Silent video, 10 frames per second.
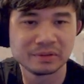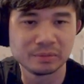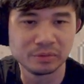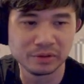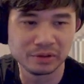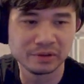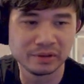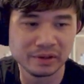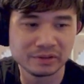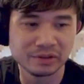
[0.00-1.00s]
Putting it on
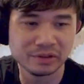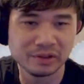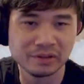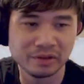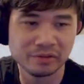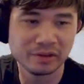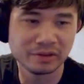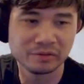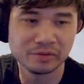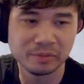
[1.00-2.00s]
that so that they definitely get
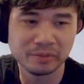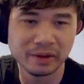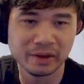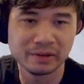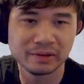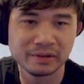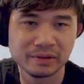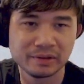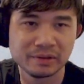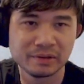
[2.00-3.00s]
to flip that.
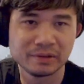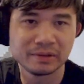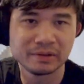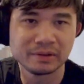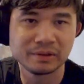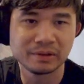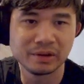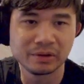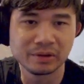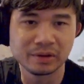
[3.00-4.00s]

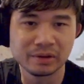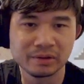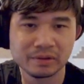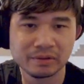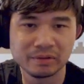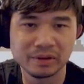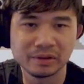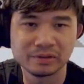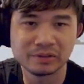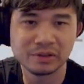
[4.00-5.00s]
Okay. Well,
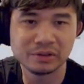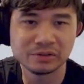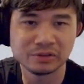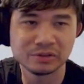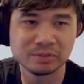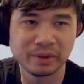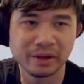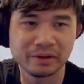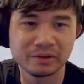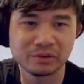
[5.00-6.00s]
Skittles is
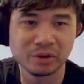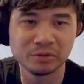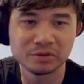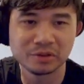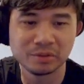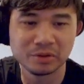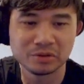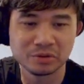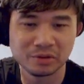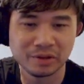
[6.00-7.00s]
bad, so I'm just gonna make
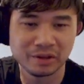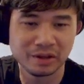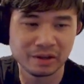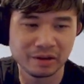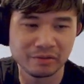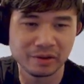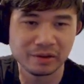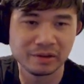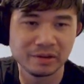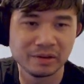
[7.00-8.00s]
sure that they can't have that.
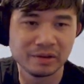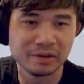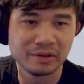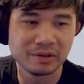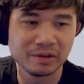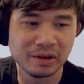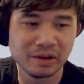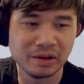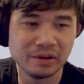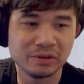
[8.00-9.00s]

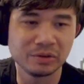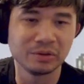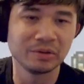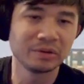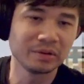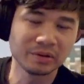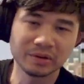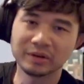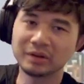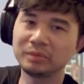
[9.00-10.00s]
End turn.
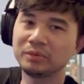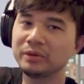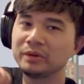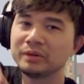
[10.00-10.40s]
Oh boy.